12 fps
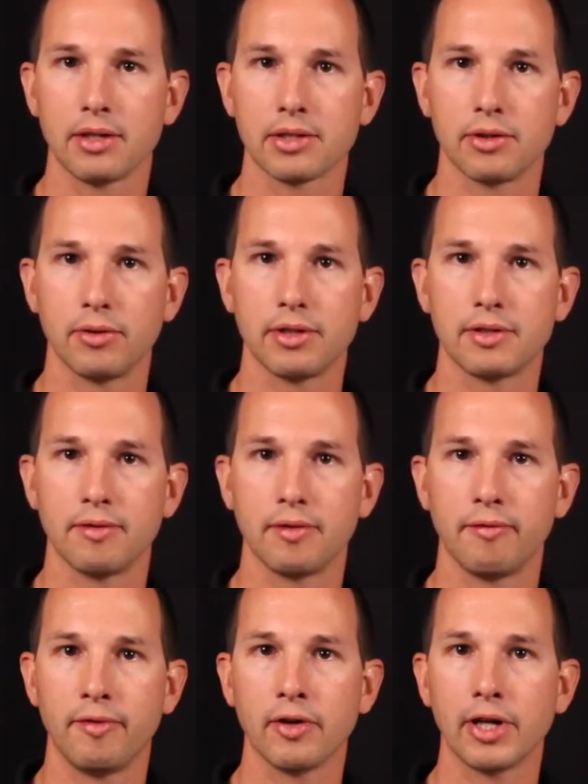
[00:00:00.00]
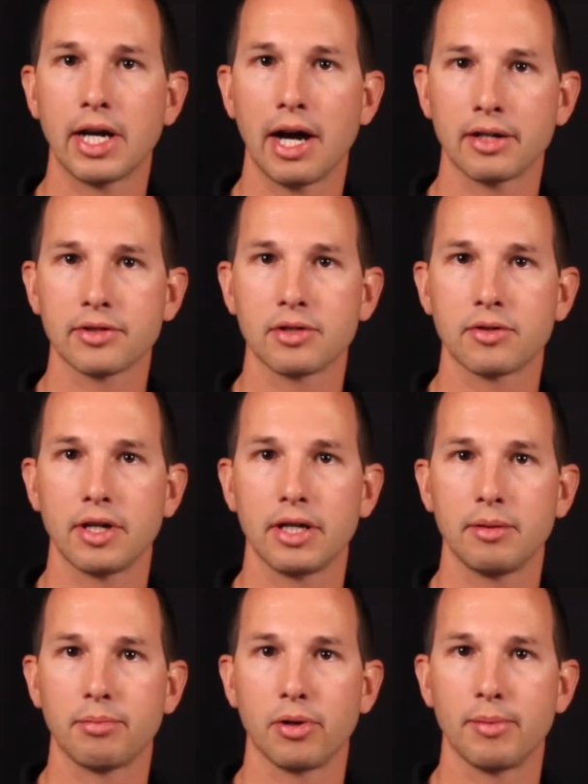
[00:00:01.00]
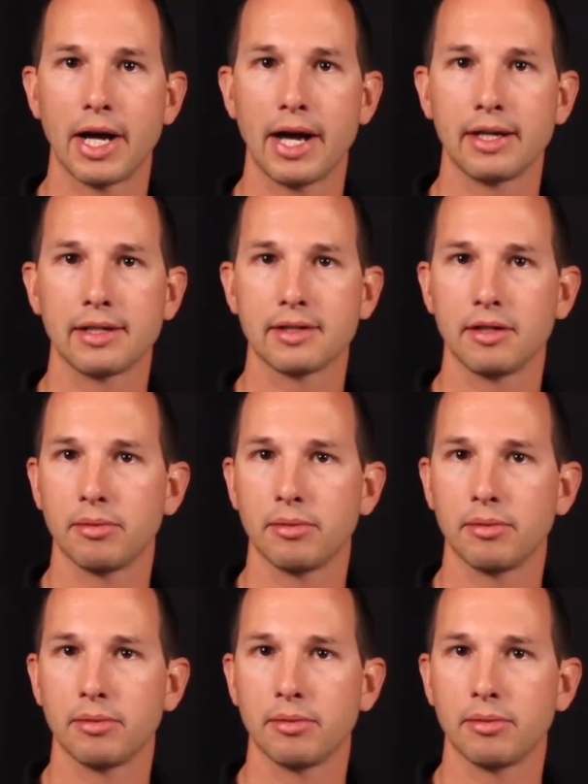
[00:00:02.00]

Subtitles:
So it's very concentrated probiotics,